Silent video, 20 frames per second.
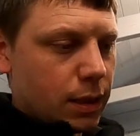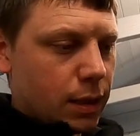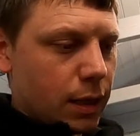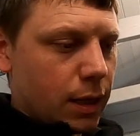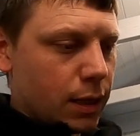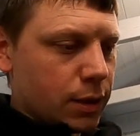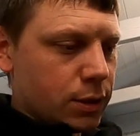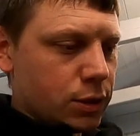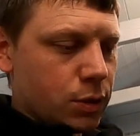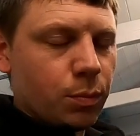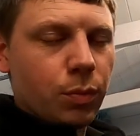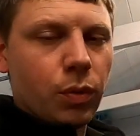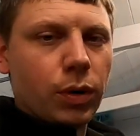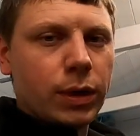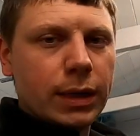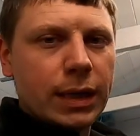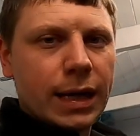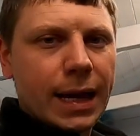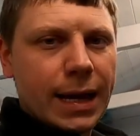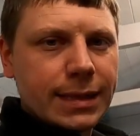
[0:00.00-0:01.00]
At some
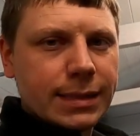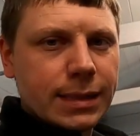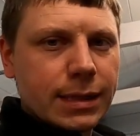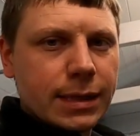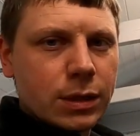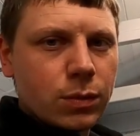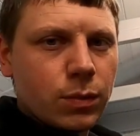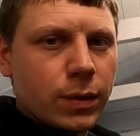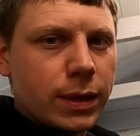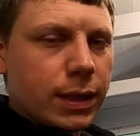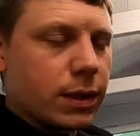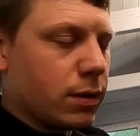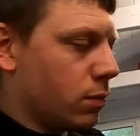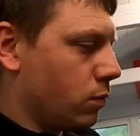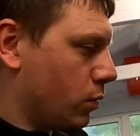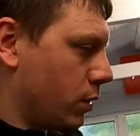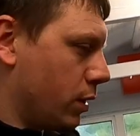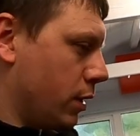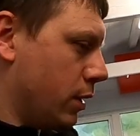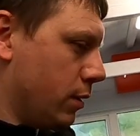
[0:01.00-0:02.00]
point later this week,
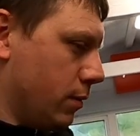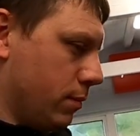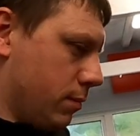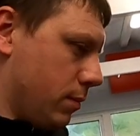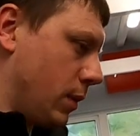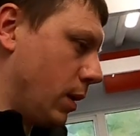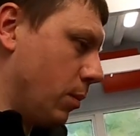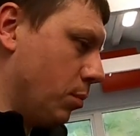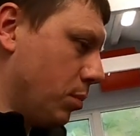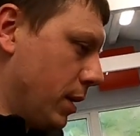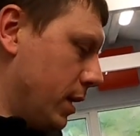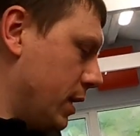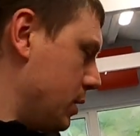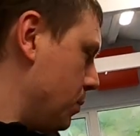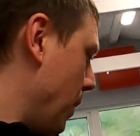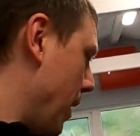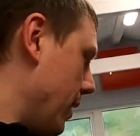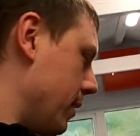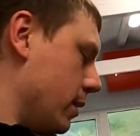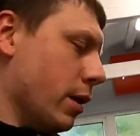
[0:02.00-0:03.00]
we're going to completely
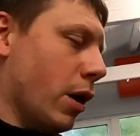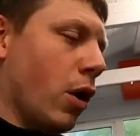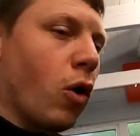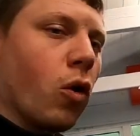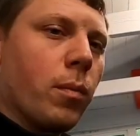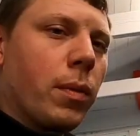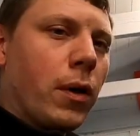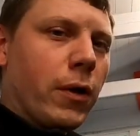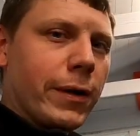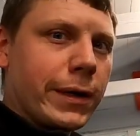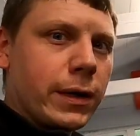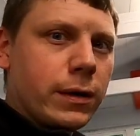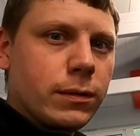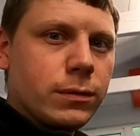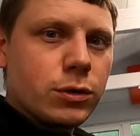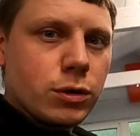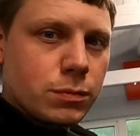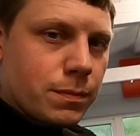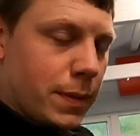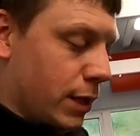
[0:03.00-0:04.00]
span the whole bike,
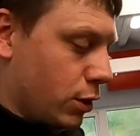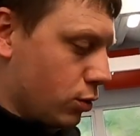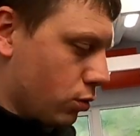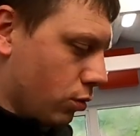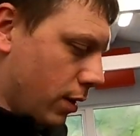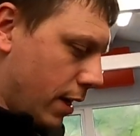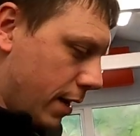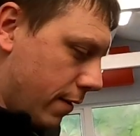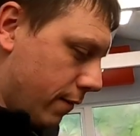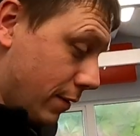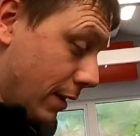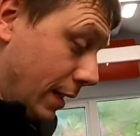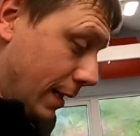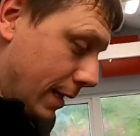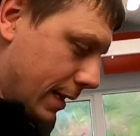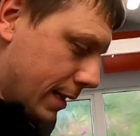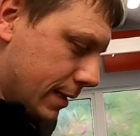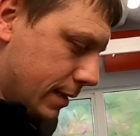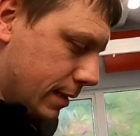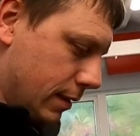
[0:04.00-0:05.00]
just make sure everything
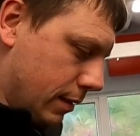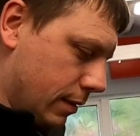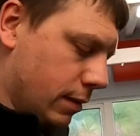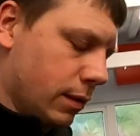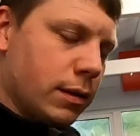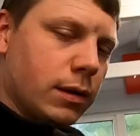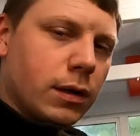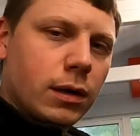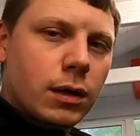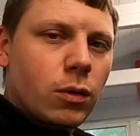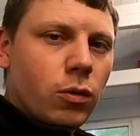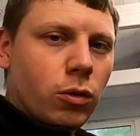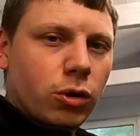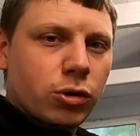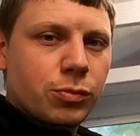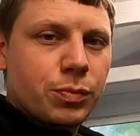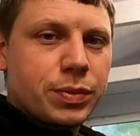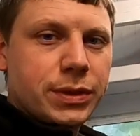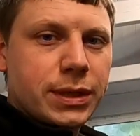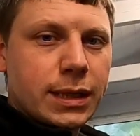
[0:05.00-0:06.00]
is
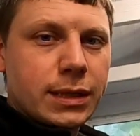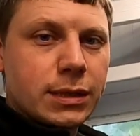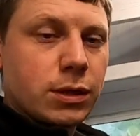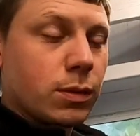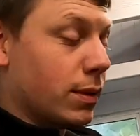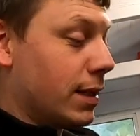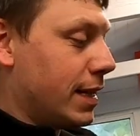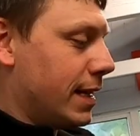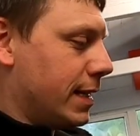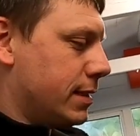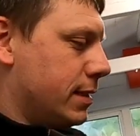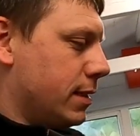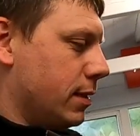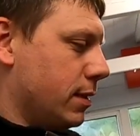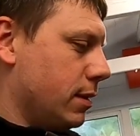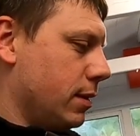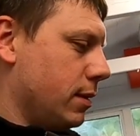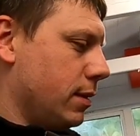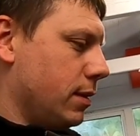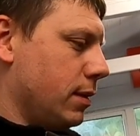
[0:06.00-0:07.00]
100%, so at least
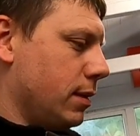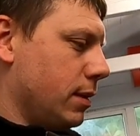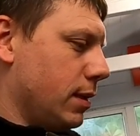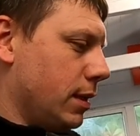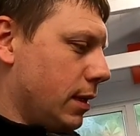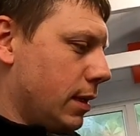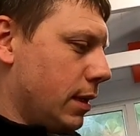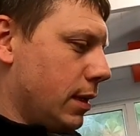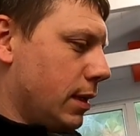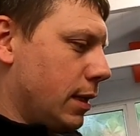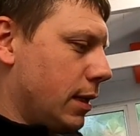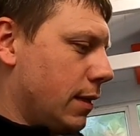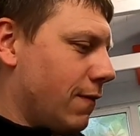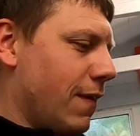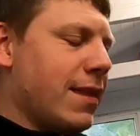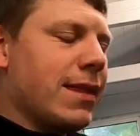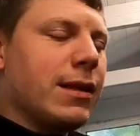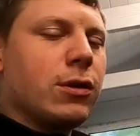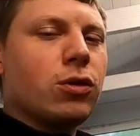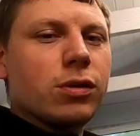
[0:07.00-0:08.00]

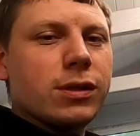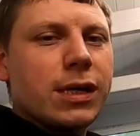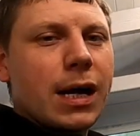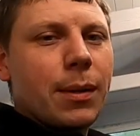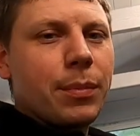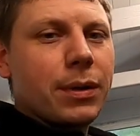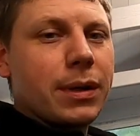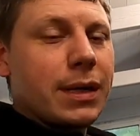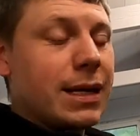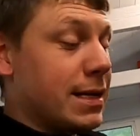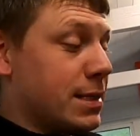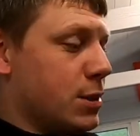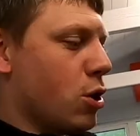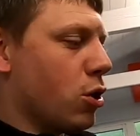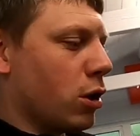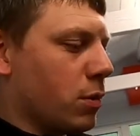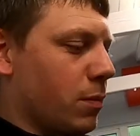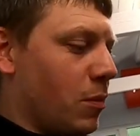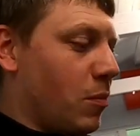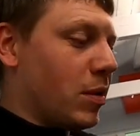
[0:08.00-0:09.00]
if it does happen, it's
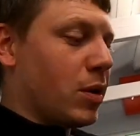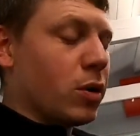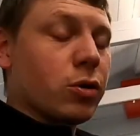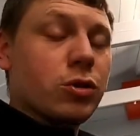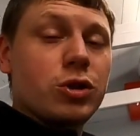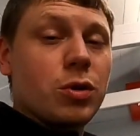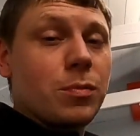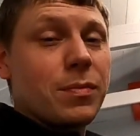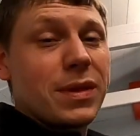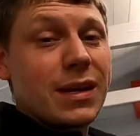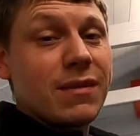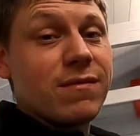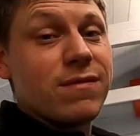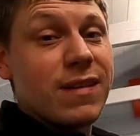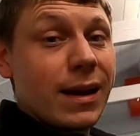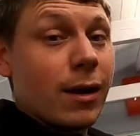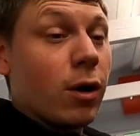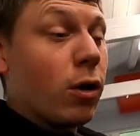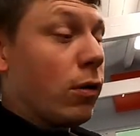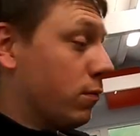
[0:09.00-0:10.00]
not going to be because something
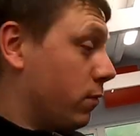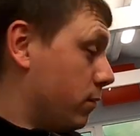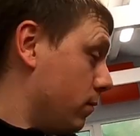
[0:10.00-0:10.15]
fell off.